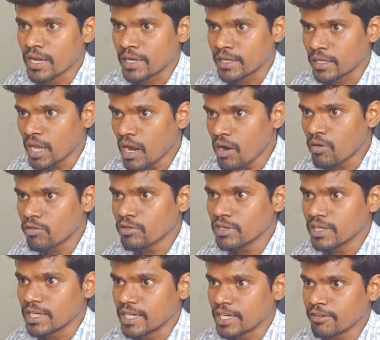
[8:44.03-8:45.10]

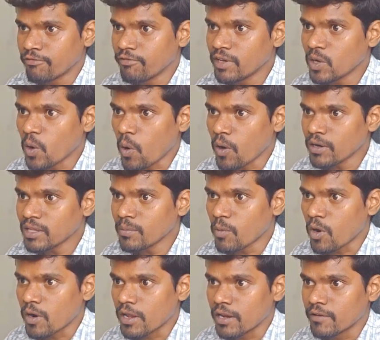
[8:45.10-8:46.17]
Now if we call the
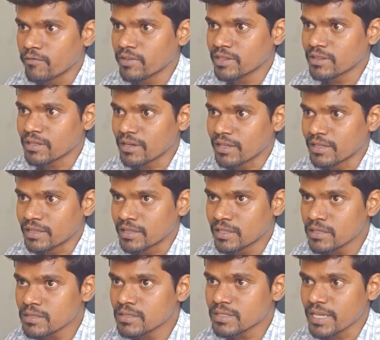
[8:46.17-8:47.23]
model with
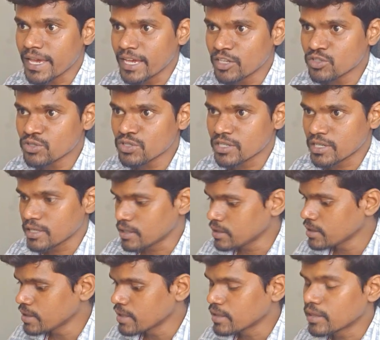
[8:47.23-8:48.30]
this
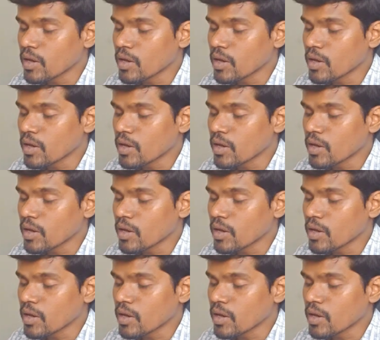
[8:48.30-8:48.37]
history,